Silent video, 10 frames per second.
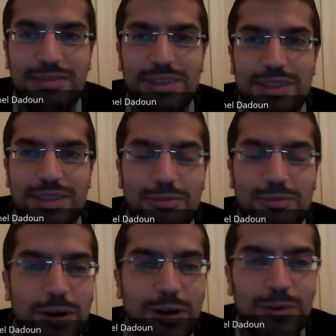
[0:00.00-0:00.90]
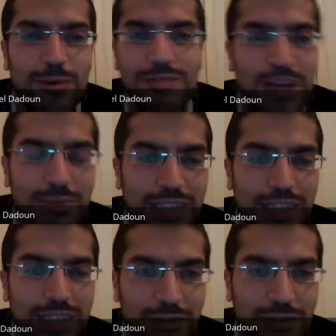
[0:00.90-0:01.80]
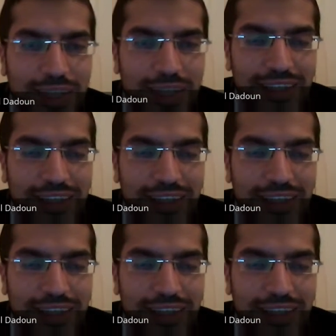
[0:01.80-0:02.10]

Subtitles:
and he said to me, what all the family